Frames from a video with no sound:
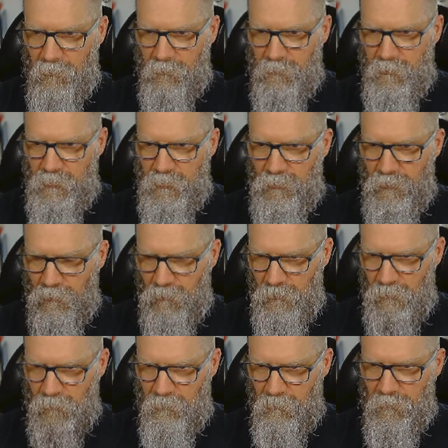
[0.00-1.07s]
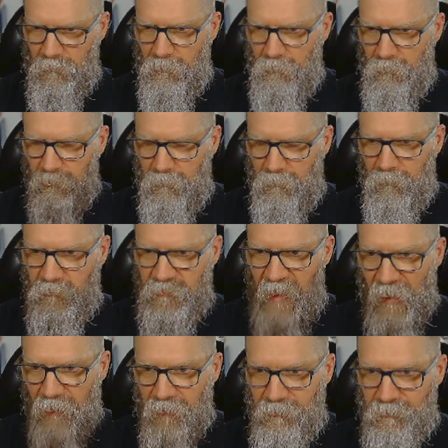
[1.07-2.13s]
2
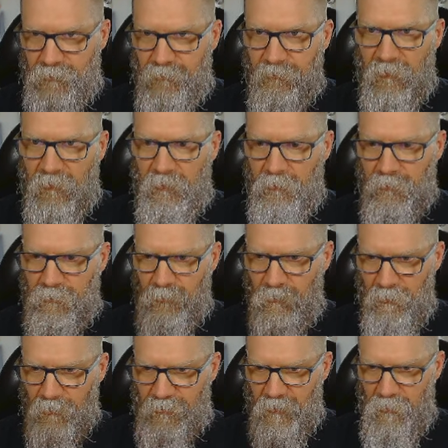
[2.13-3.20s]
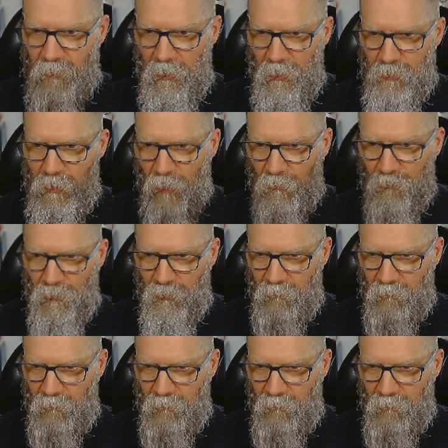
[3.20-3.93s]
tags. So there's another